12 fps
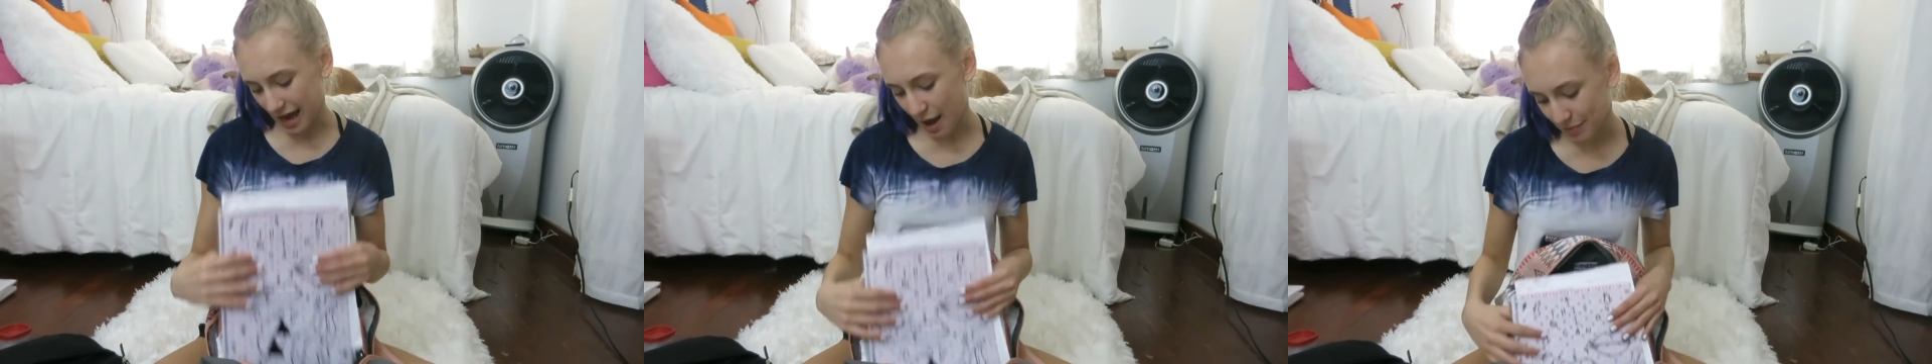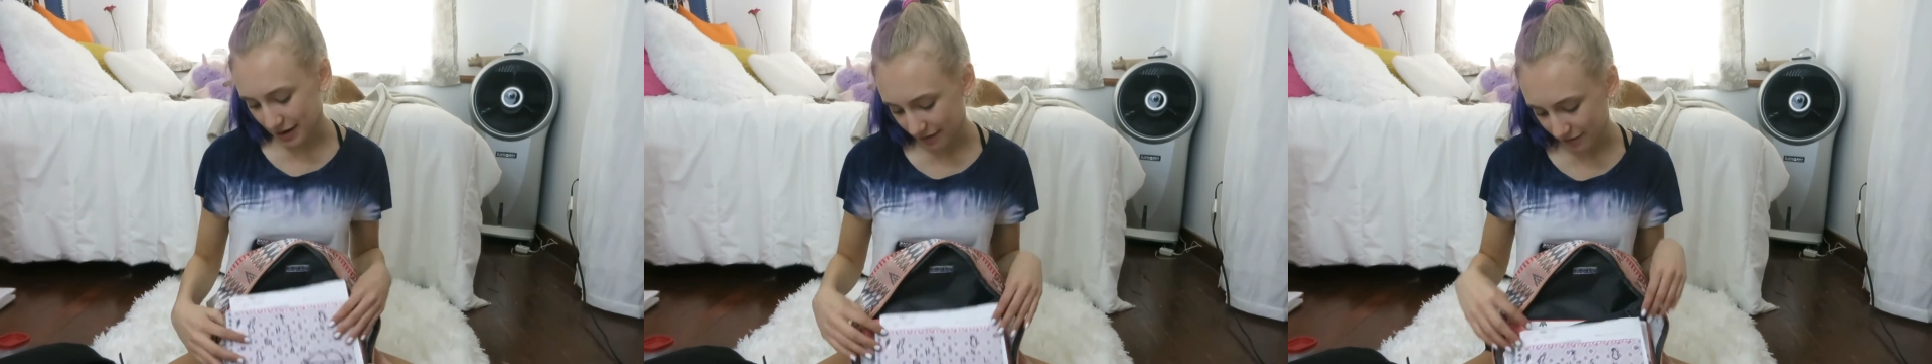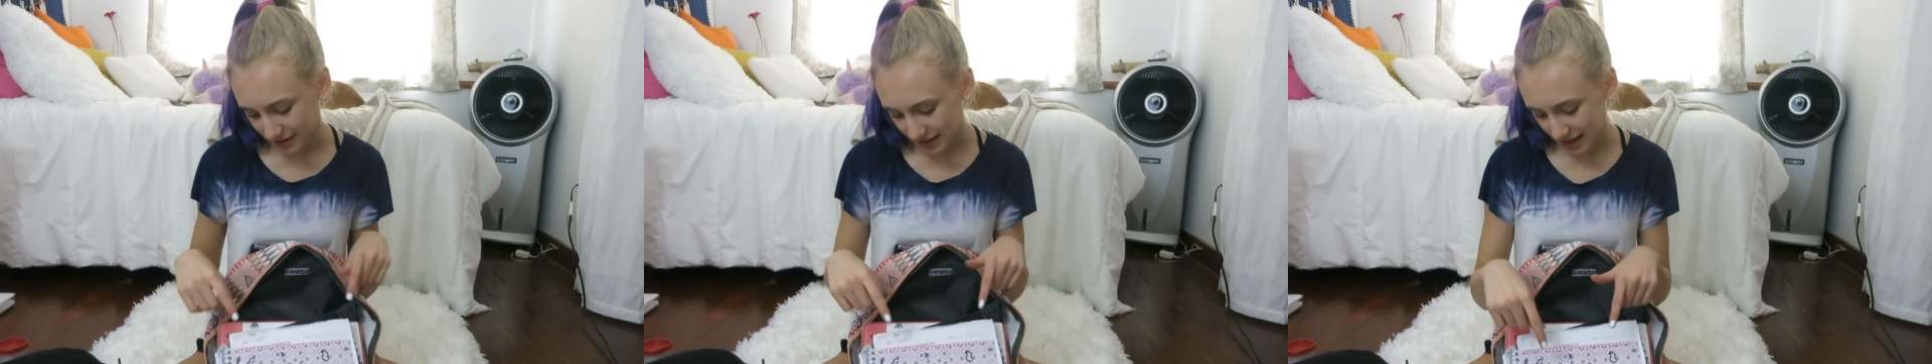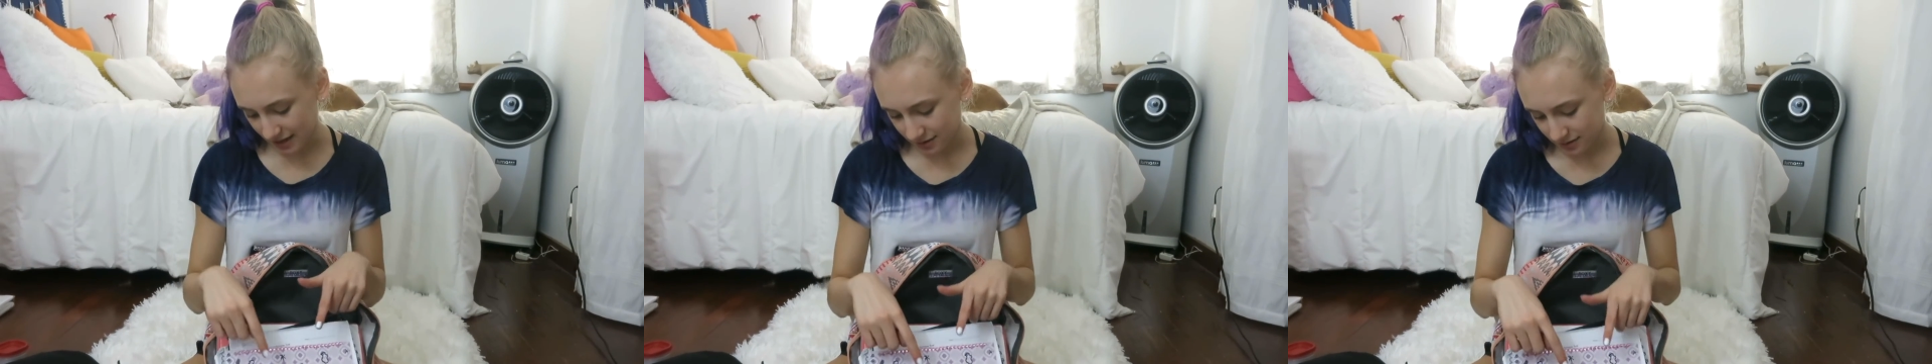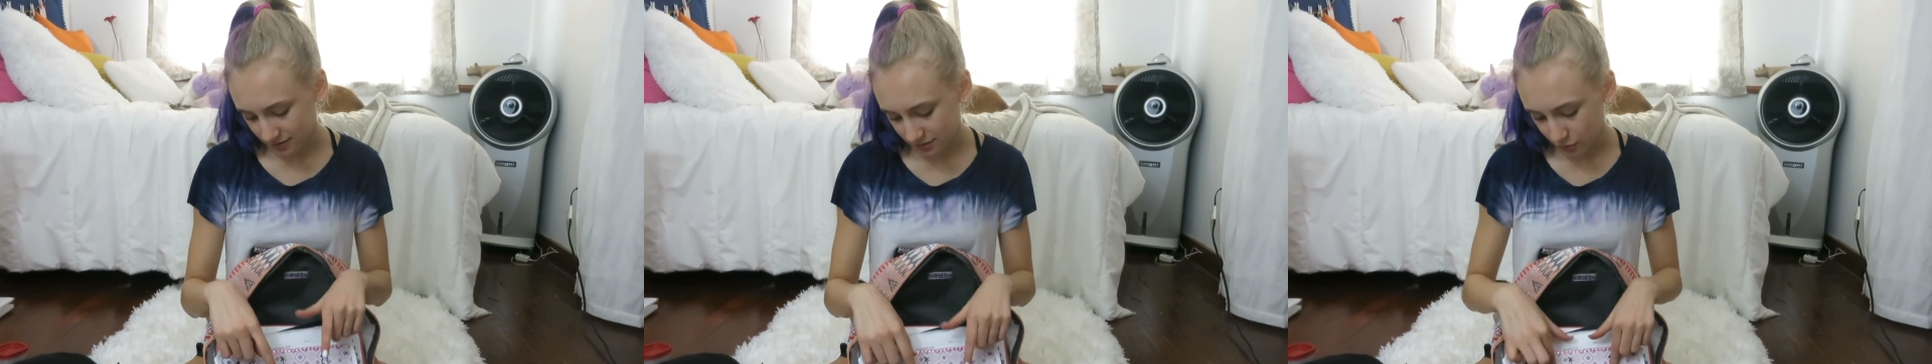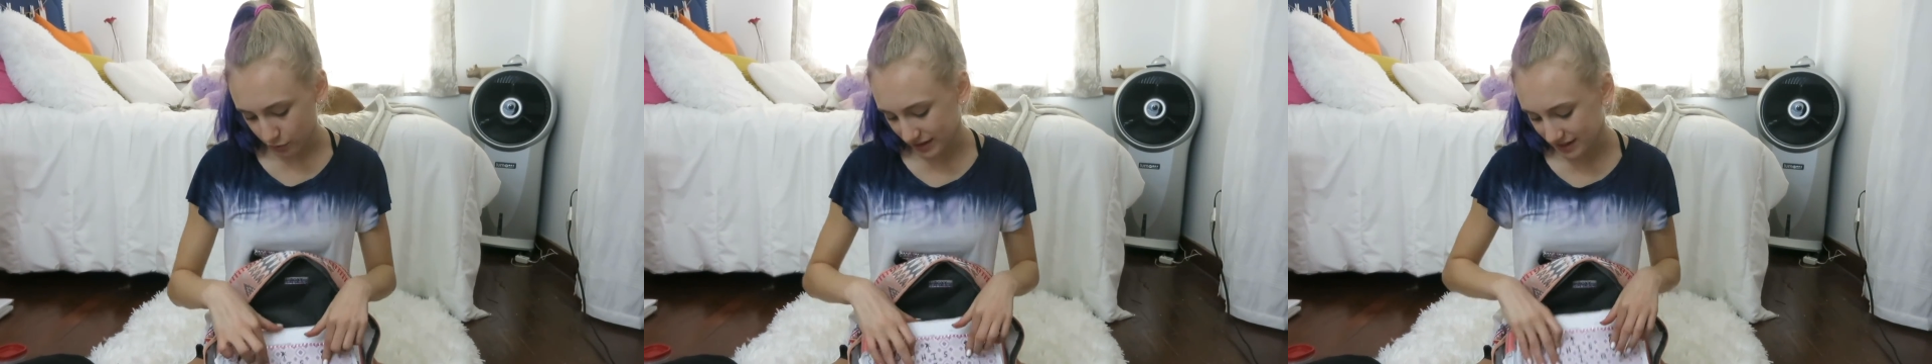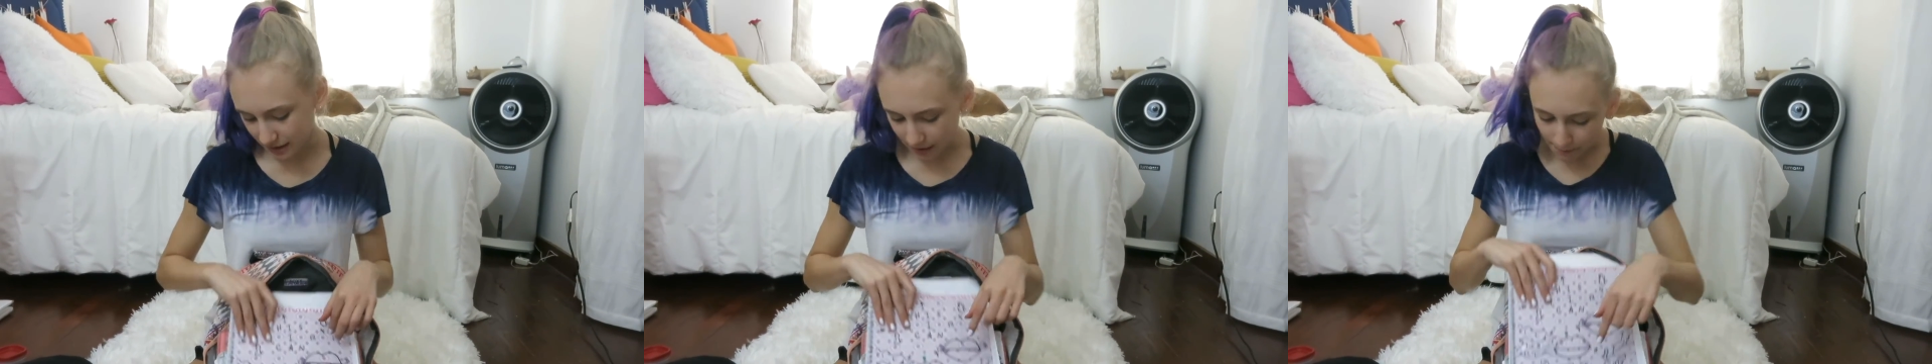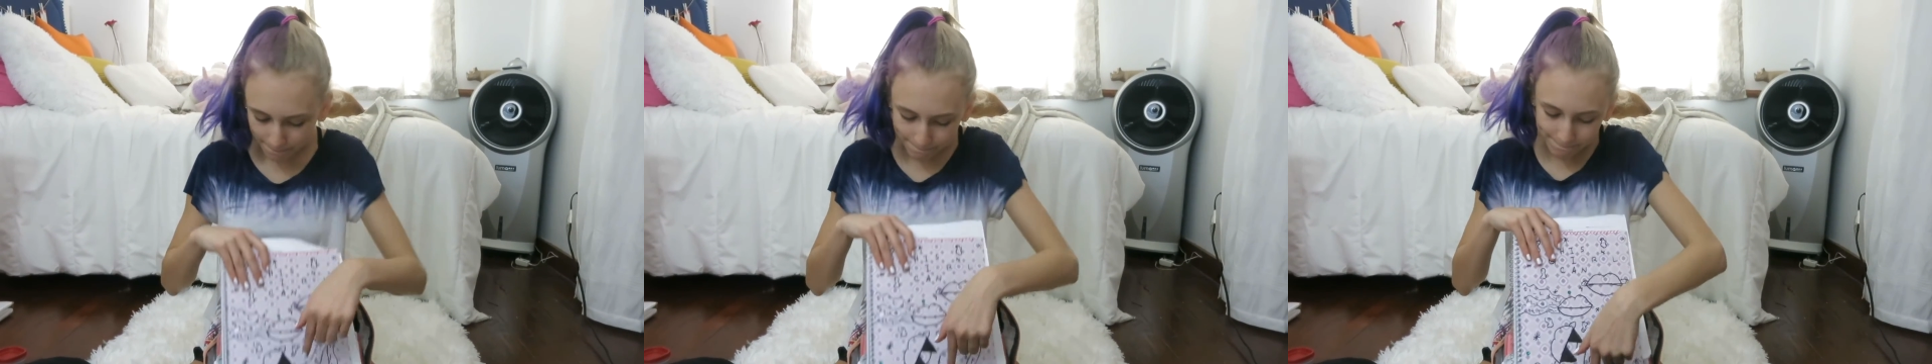you gotta put everything with the